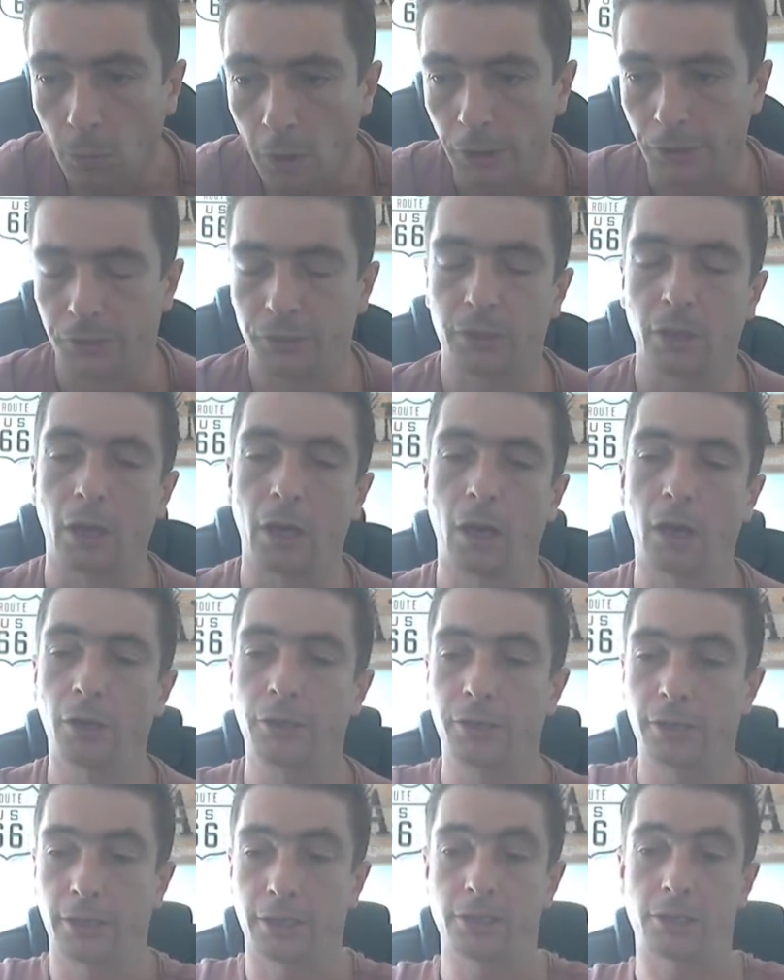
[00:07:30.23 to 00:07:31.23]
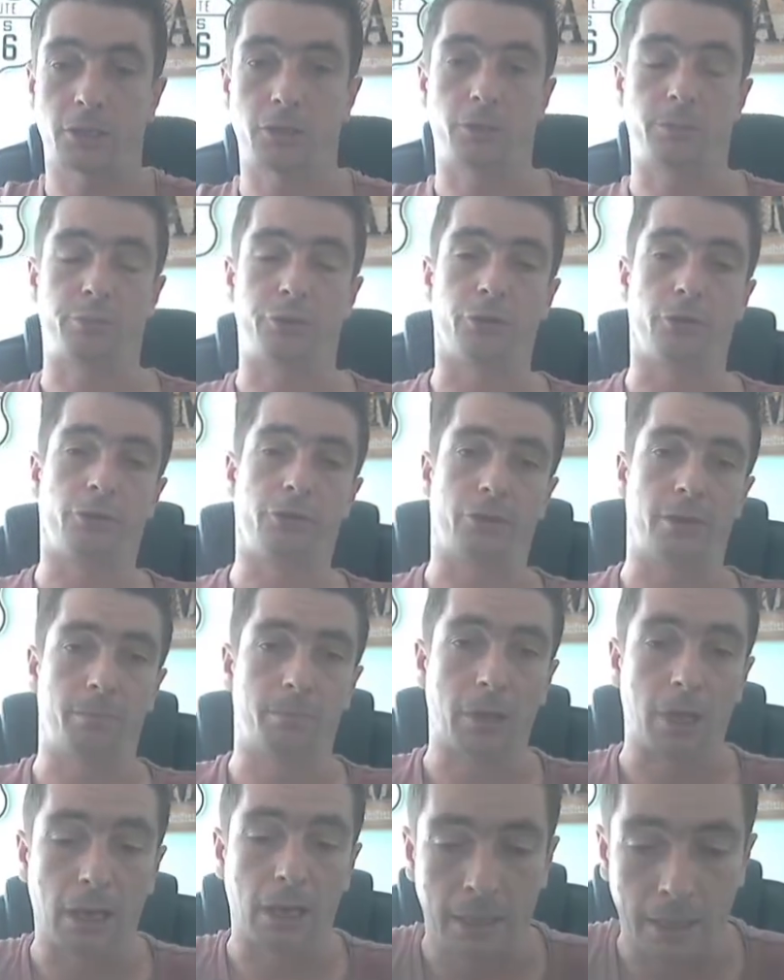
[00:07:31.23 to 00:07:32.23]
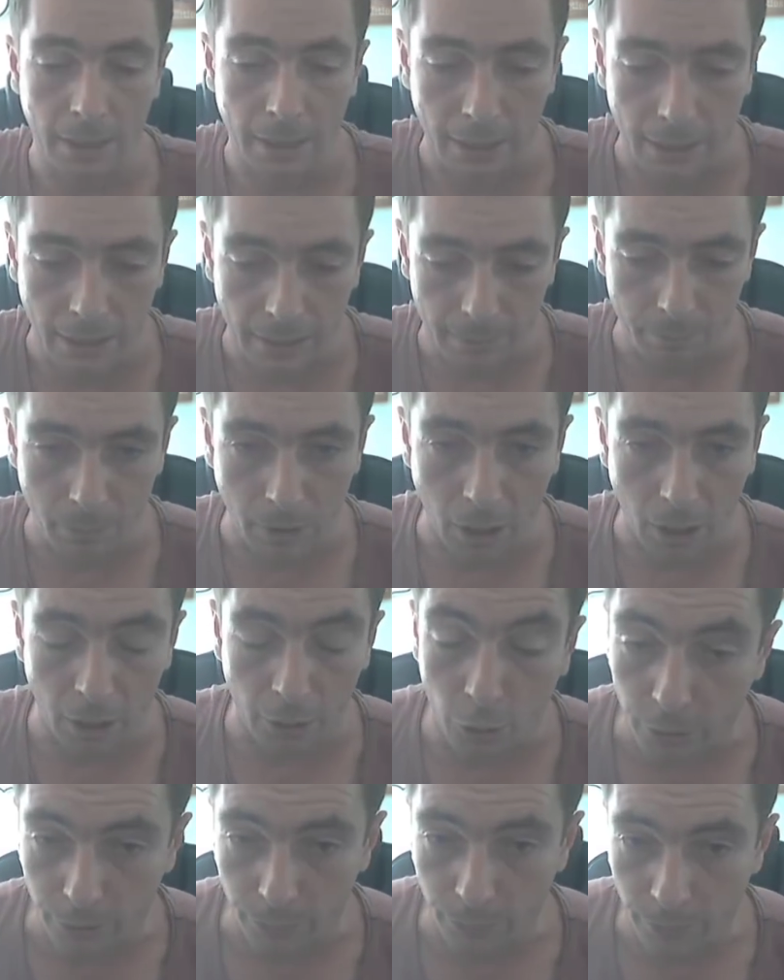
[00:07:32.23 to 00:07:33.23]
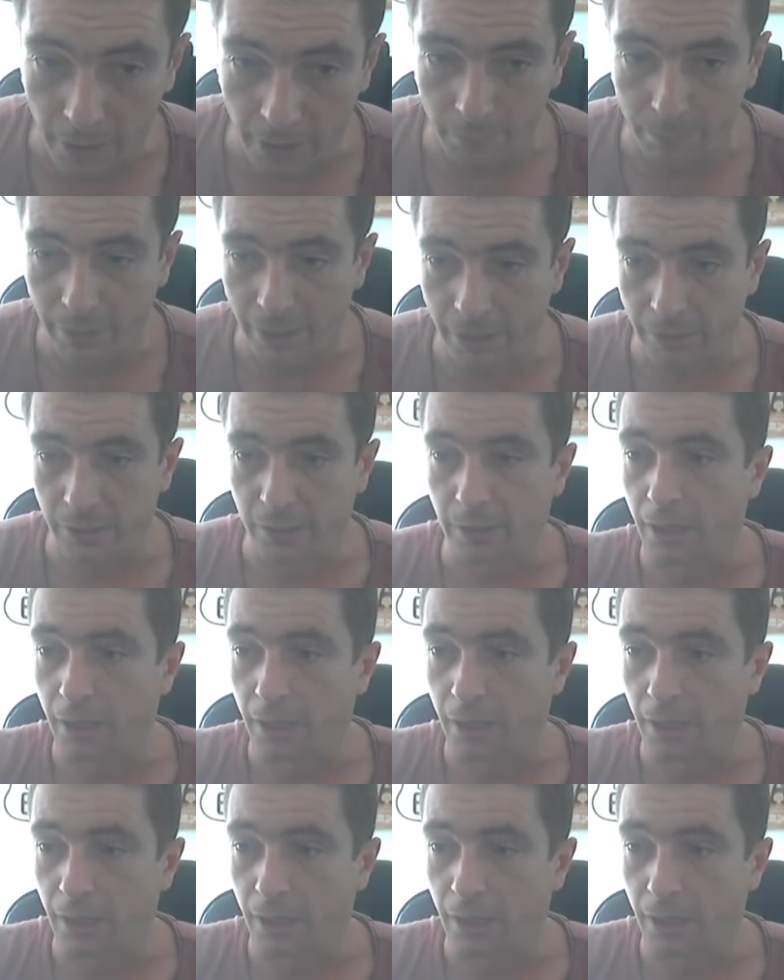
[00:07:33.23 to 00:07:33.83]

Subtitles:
Right, I think it's a good program. I'm going to recommend it.